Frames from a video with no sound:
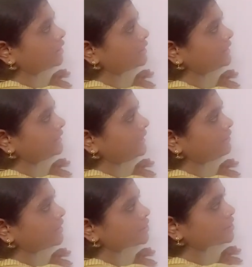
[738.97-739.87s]
in
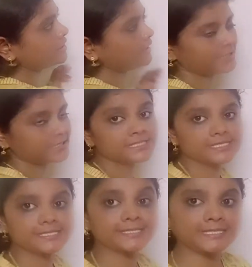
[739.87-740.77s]
deviation is
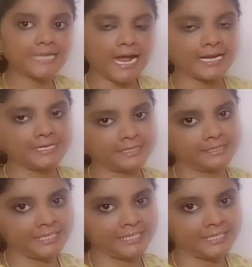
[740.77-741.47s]
standard